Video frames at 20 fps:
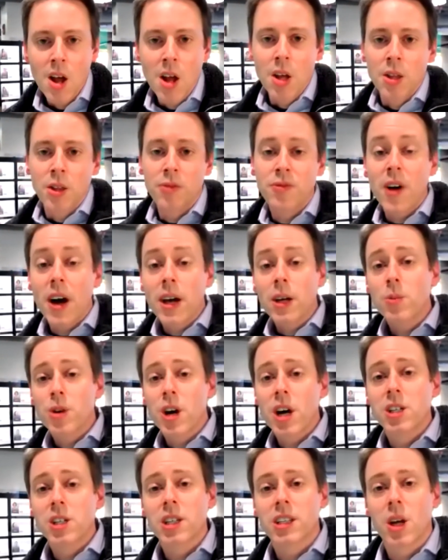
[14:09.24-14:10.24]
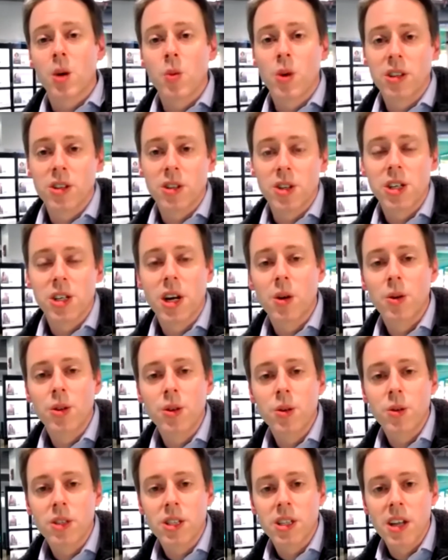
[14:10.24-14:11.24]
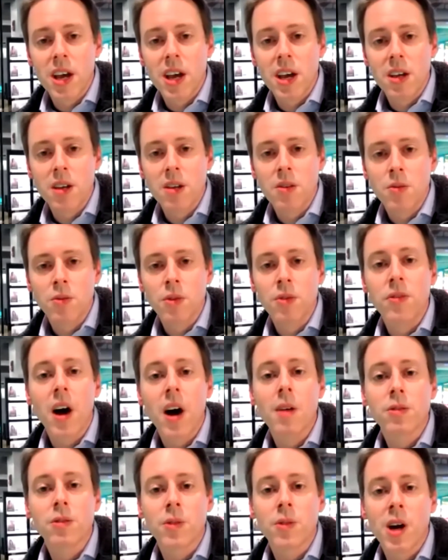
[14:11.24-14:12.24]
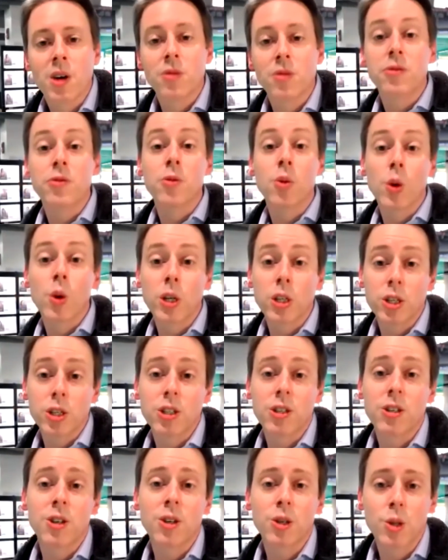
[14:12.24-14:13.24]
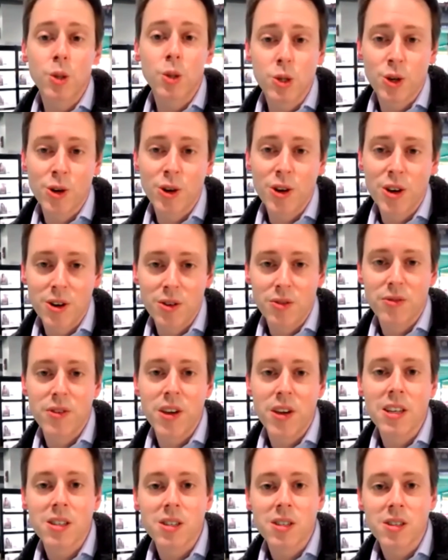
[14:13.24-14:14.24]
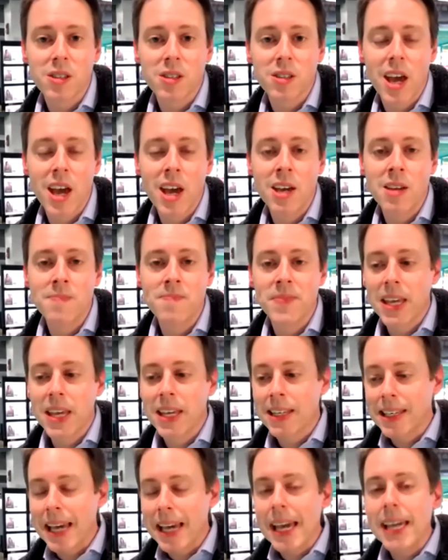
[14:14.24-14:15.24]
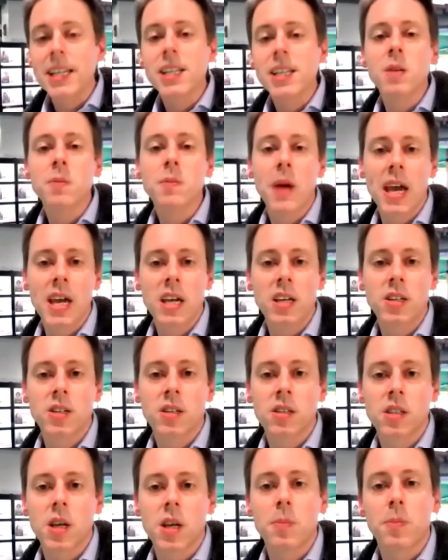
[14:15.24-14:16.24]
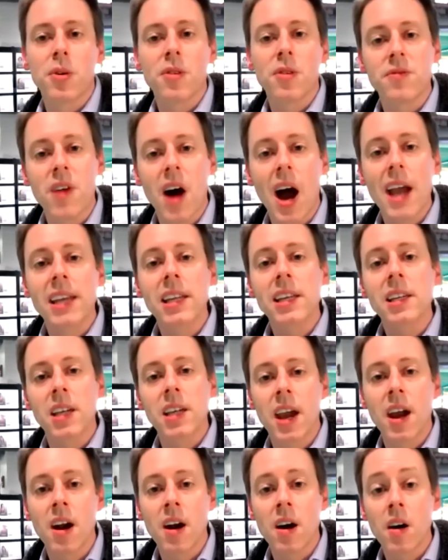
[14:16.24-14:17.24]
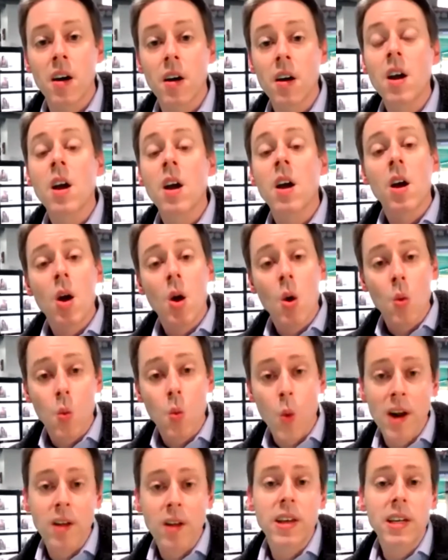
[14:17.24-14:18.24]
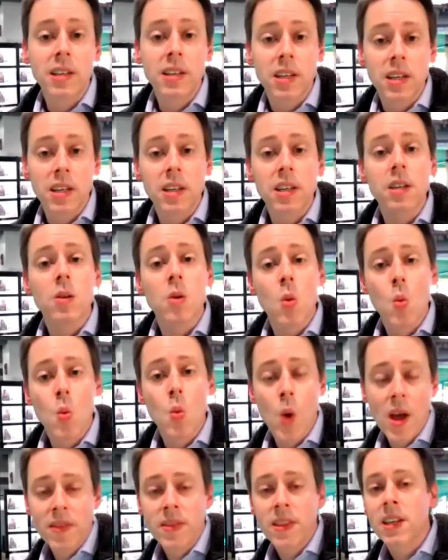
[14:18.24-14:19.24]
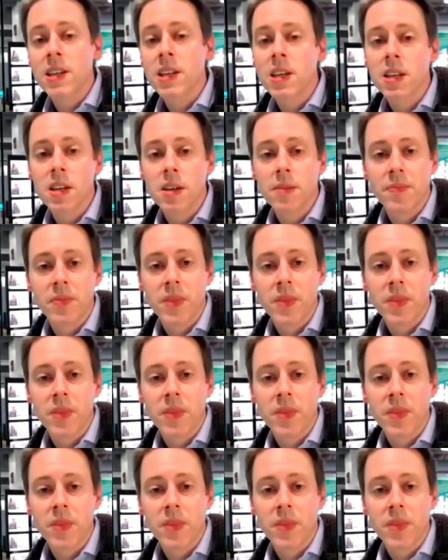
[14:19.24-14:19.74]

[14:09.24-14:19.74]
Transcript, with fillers: The final project I wanted to share with you today revolves around voice user interfaces and engaging patients and providing care where they need it, when they need it.